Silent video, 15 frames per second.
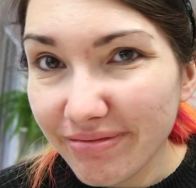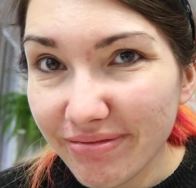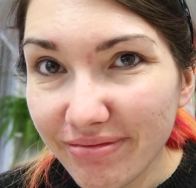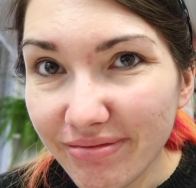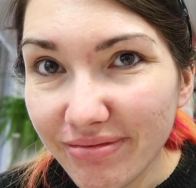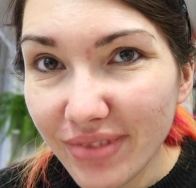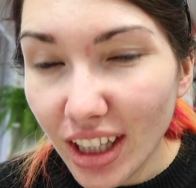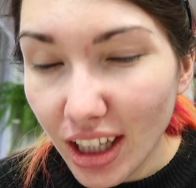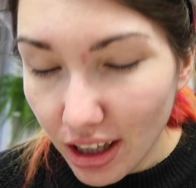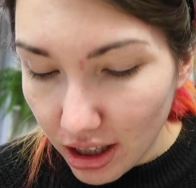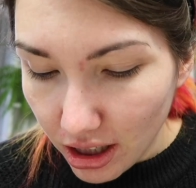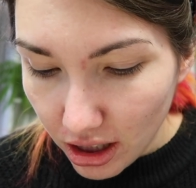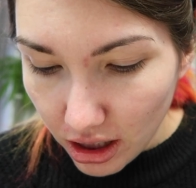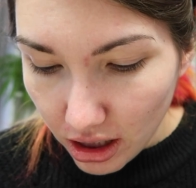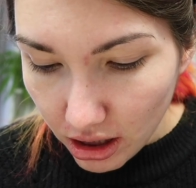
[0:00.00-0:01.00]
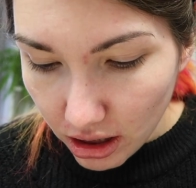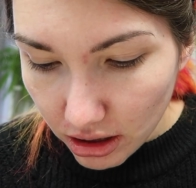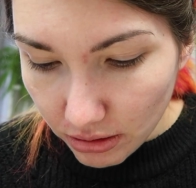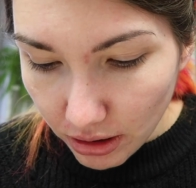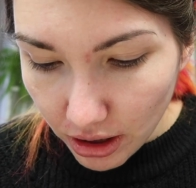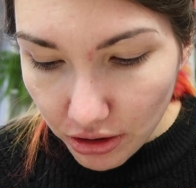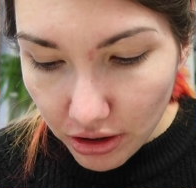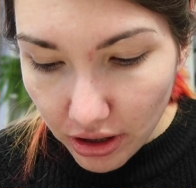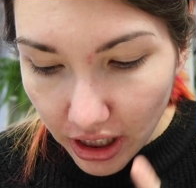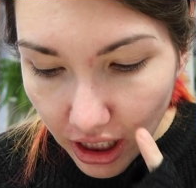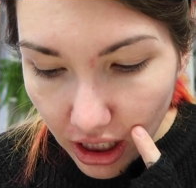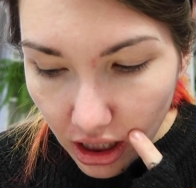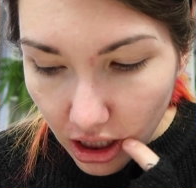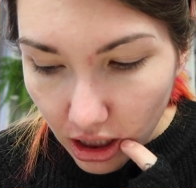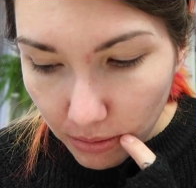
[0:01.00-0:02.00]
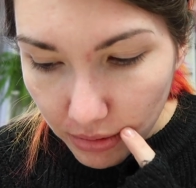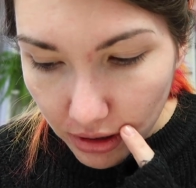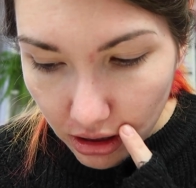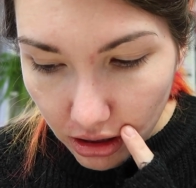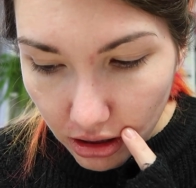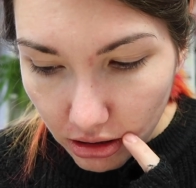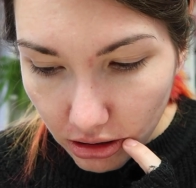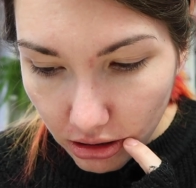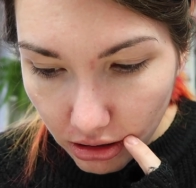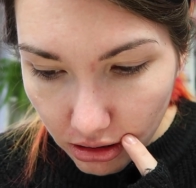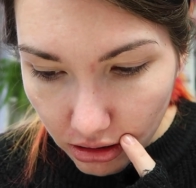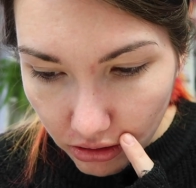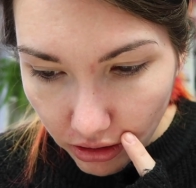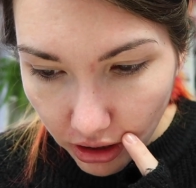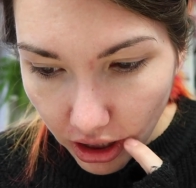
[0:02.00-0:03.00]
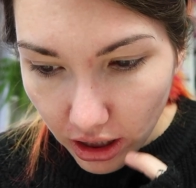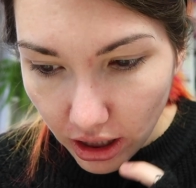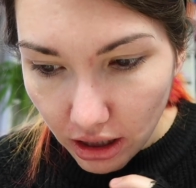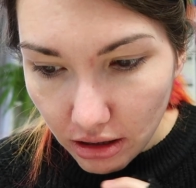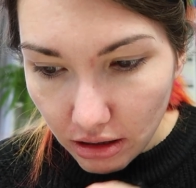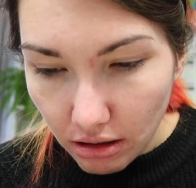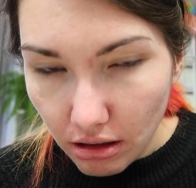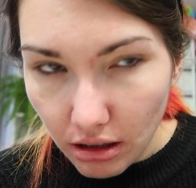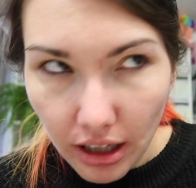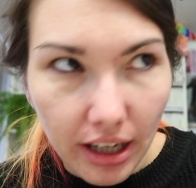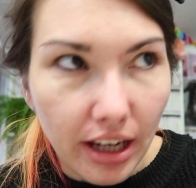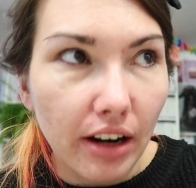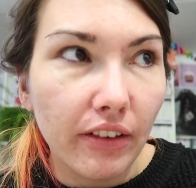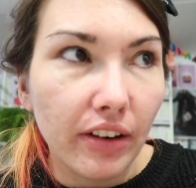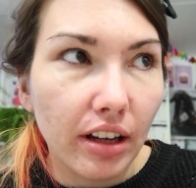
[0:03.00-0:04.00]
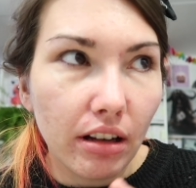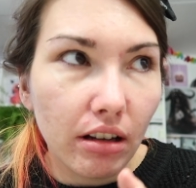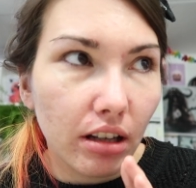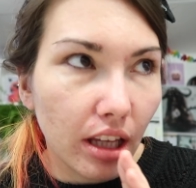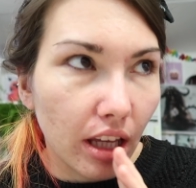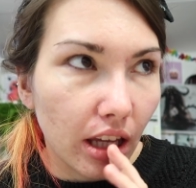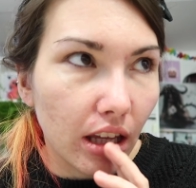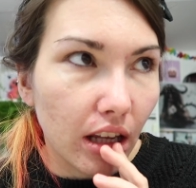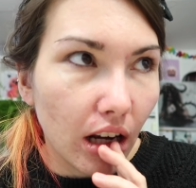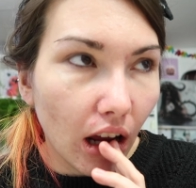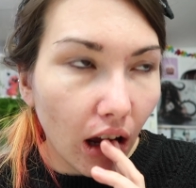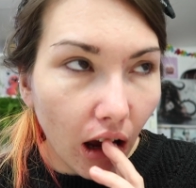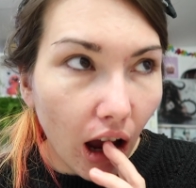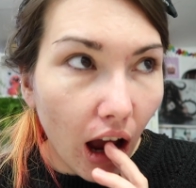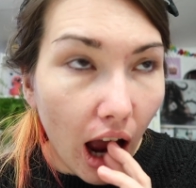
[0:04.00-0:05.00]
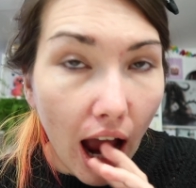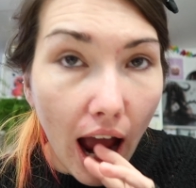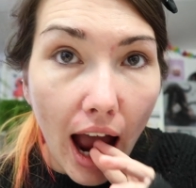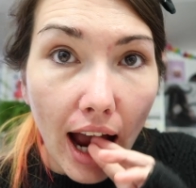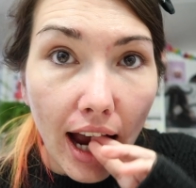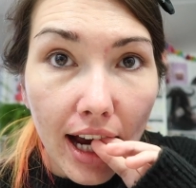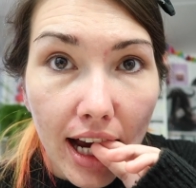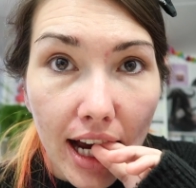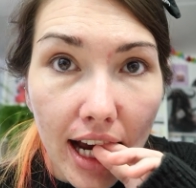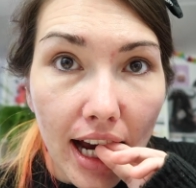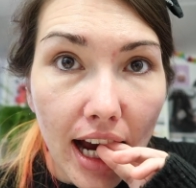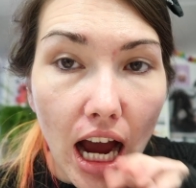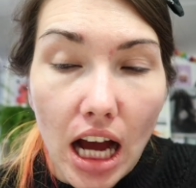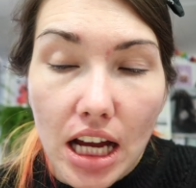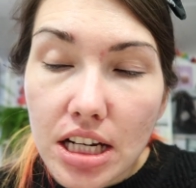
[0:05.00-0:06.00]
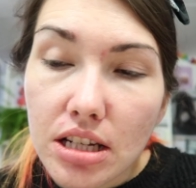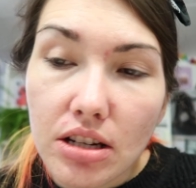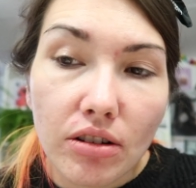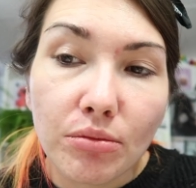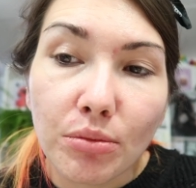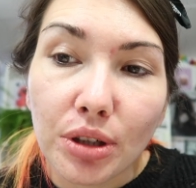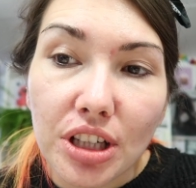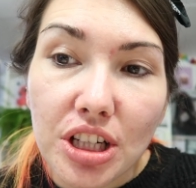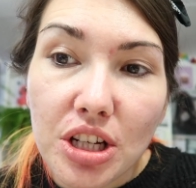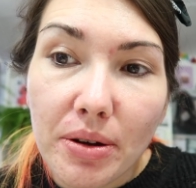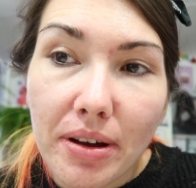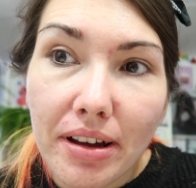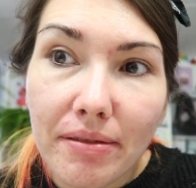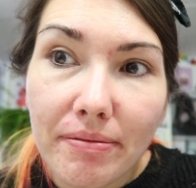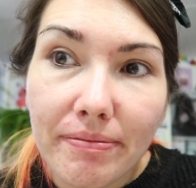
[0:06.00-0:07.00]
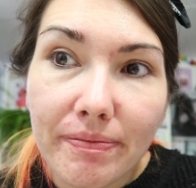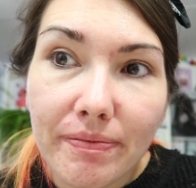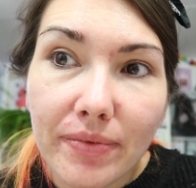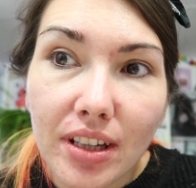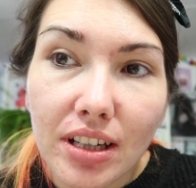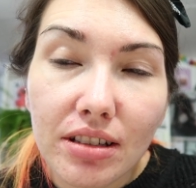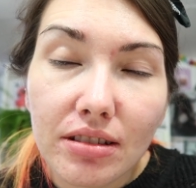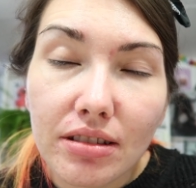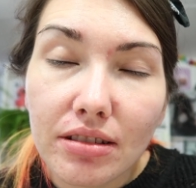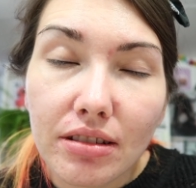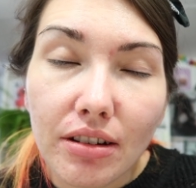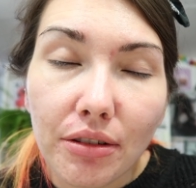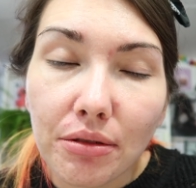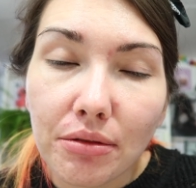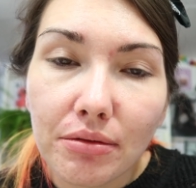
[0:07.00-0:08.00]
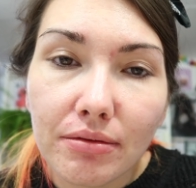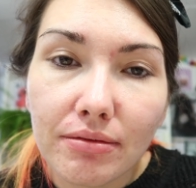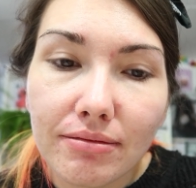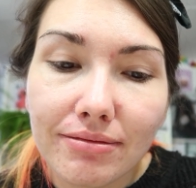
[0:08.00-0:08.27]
So I'm gonna try and get the gums done, try and get that dark area in. I just don't want to do it. I just don't.